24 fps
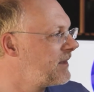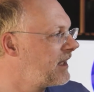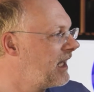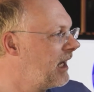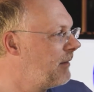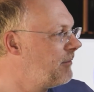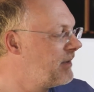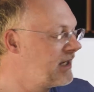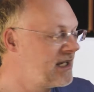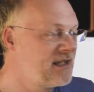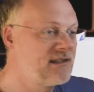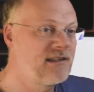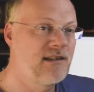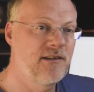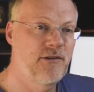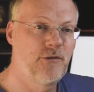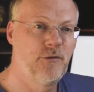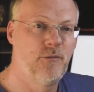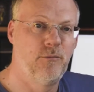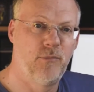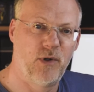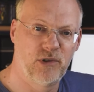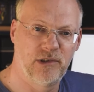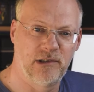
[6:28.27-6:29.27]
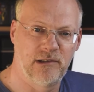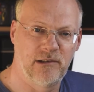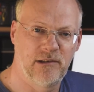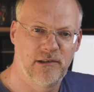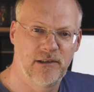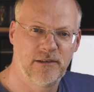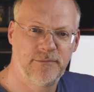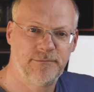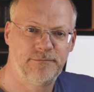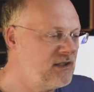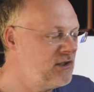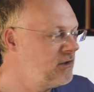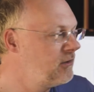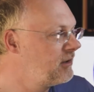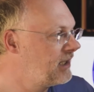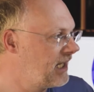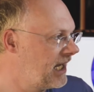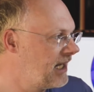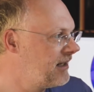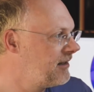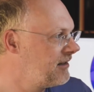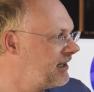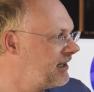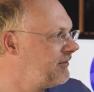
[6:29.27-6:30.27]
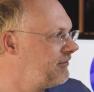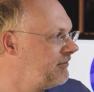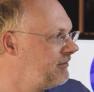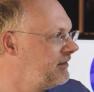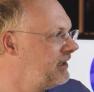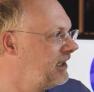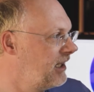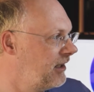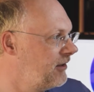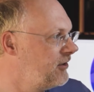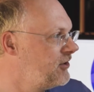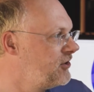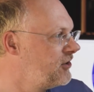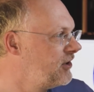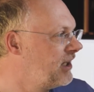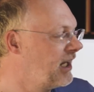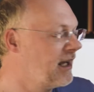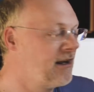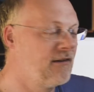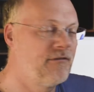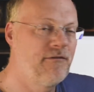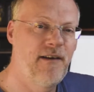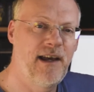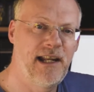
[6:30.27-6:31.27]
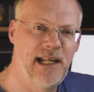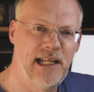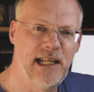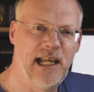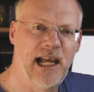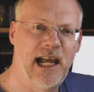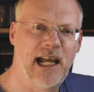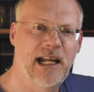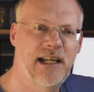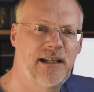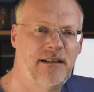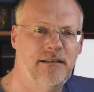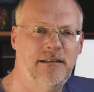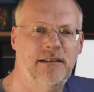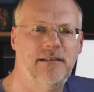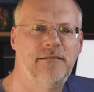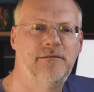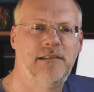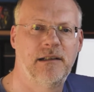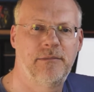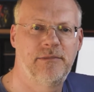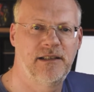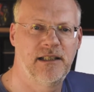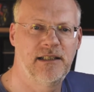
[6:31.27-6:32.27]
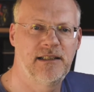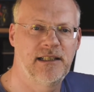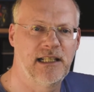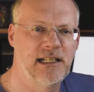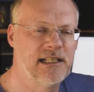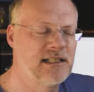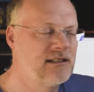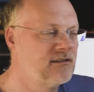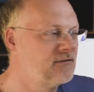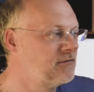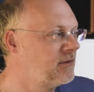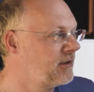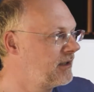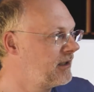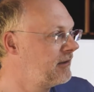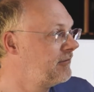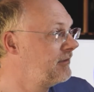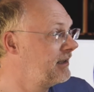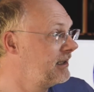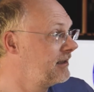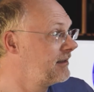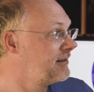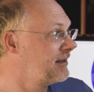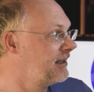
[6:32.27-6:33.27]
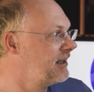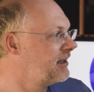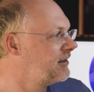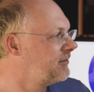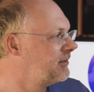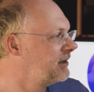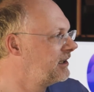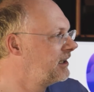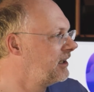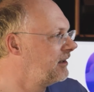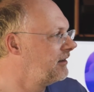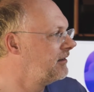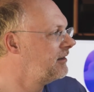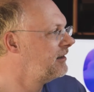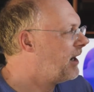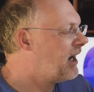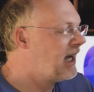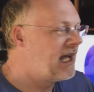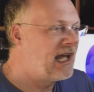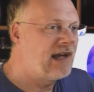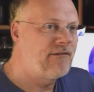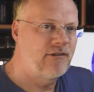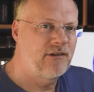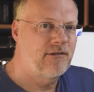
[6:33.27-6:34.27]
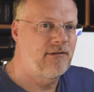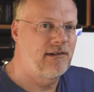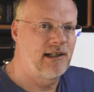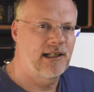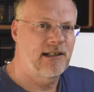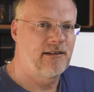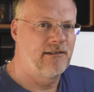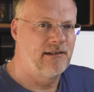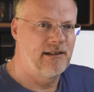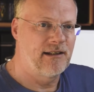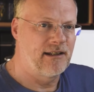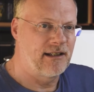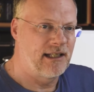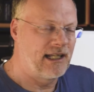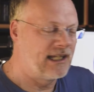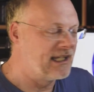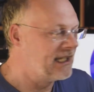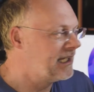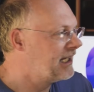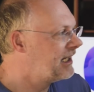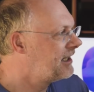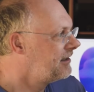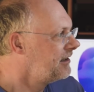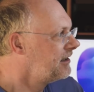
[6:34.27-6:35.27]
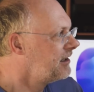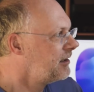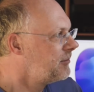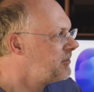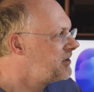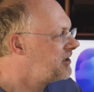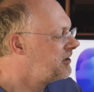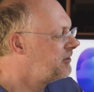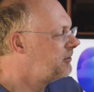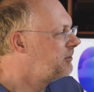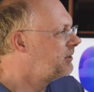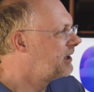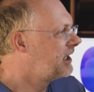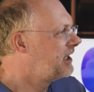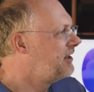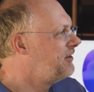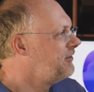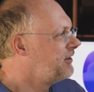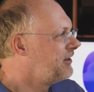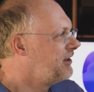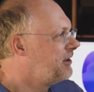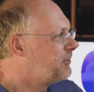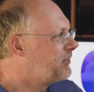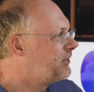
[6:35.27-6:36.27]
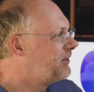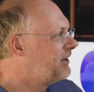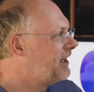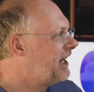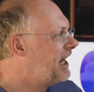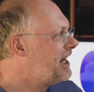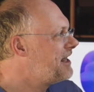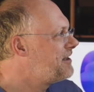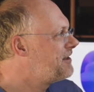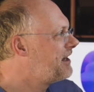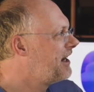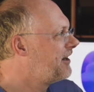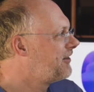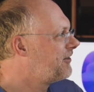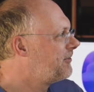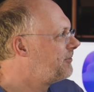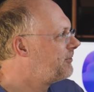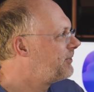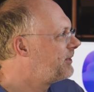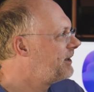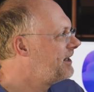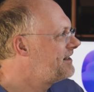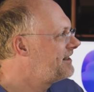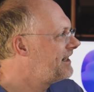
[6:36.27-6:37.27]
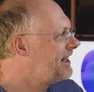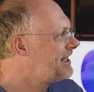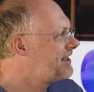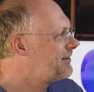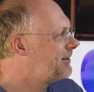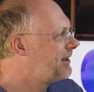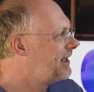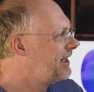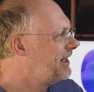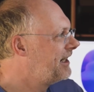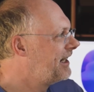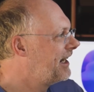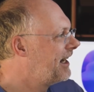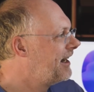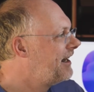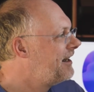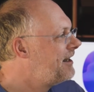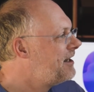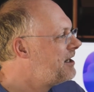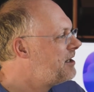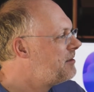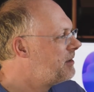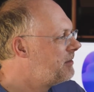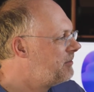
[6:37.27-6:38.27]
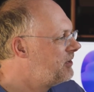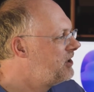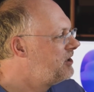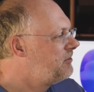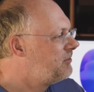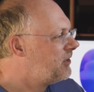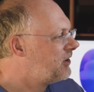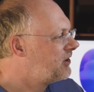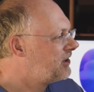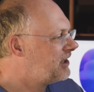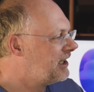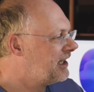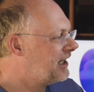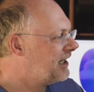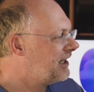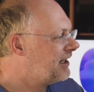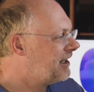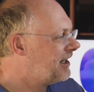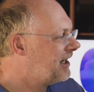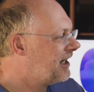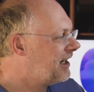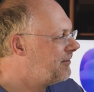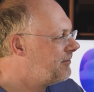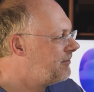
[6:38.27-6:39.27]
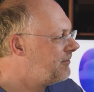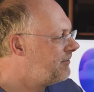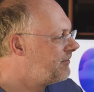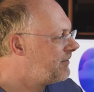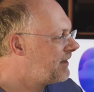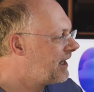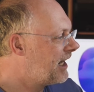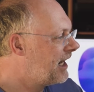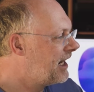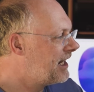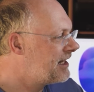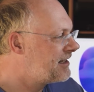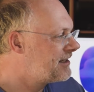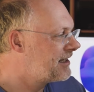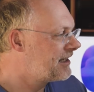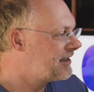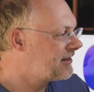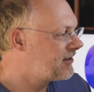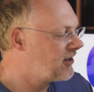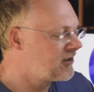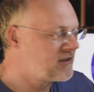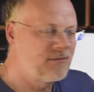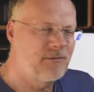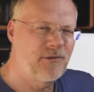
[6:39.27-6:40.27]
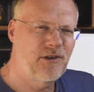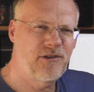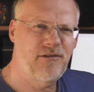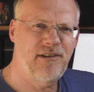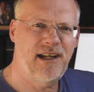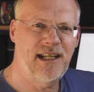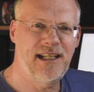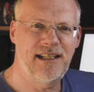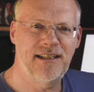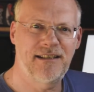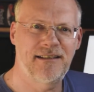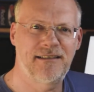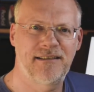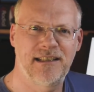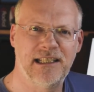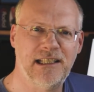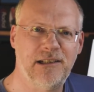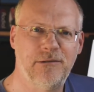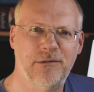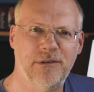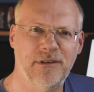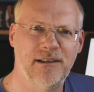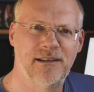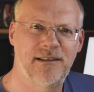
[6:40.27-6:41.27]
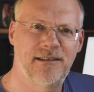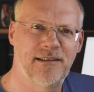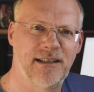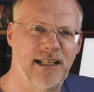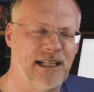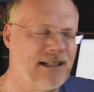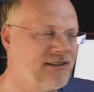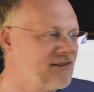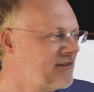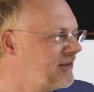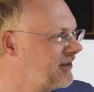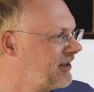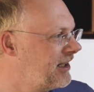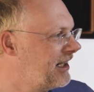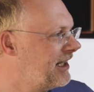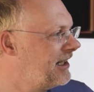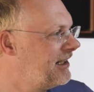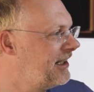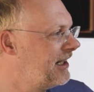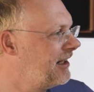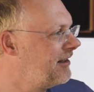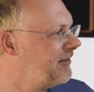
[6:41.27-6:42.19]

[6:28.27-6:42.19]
And because it's all modelled, you'll get you should get a fairly accurate representation of what the real synth would do. I haven't quite got into that yet. I'm still working with the 8,000 presets, but there you go. But Moog Modular, and it's got some great sequence sounds on it.